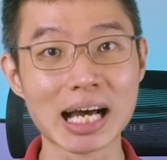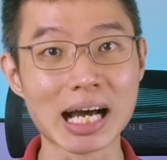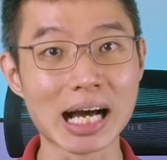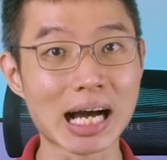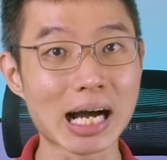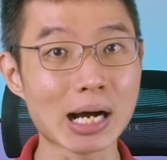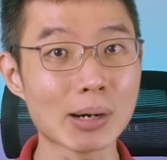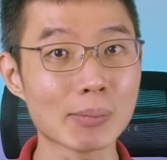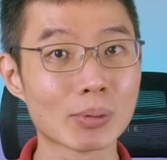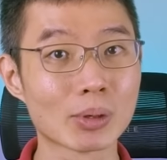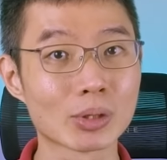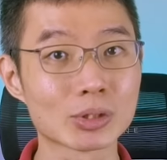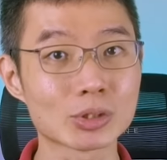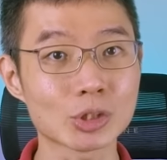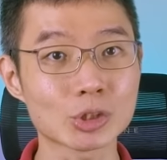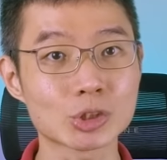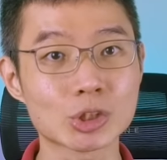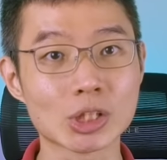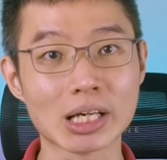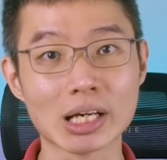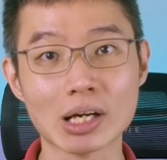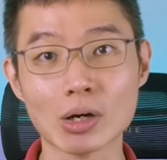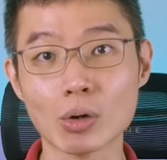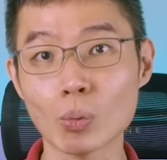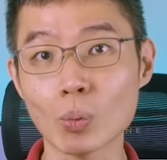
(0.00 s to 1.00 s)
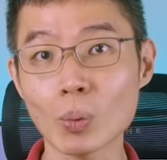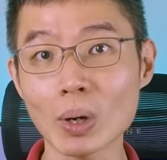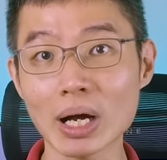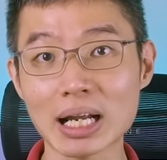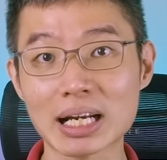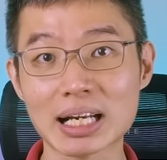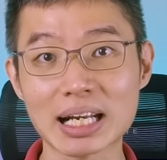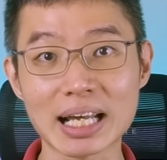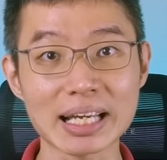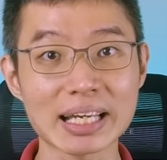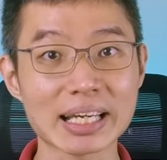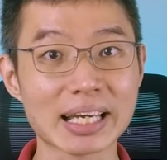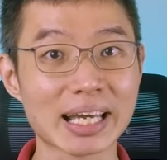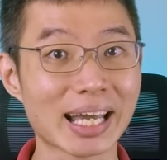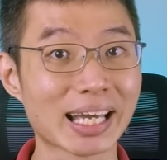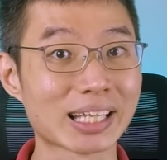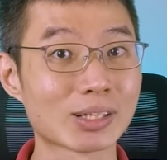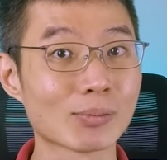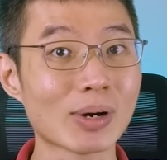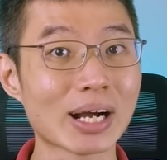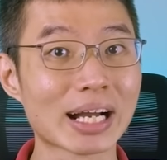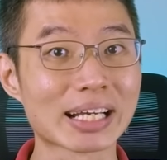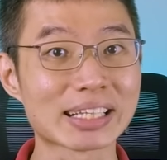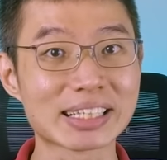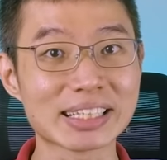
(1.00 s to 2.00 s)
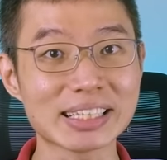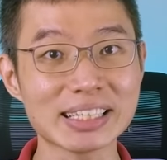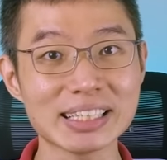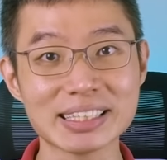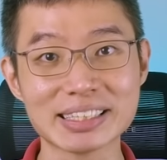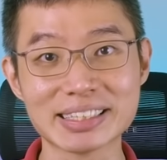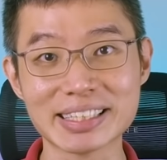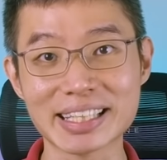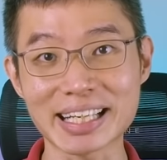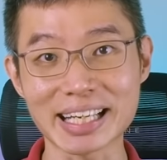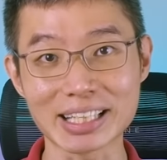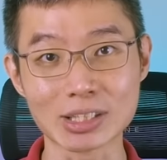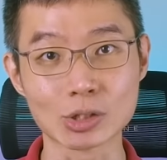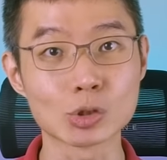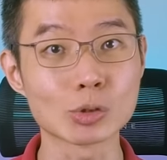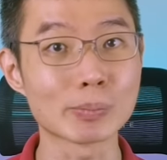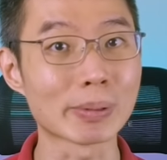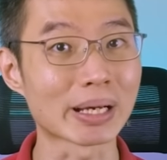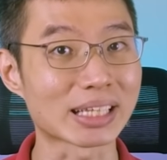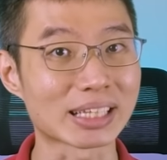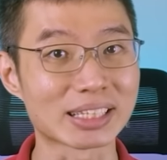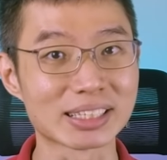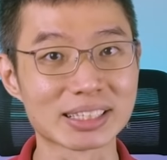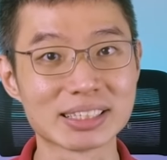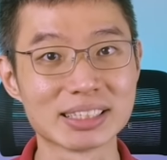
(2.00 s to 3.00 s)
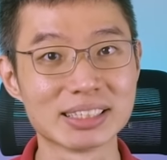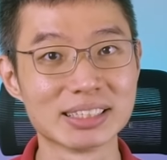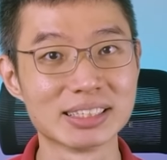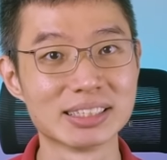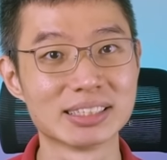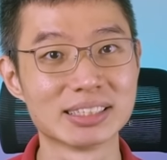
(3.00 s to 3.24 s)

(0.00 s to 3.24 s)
I will also share what I like and what I think they can do better.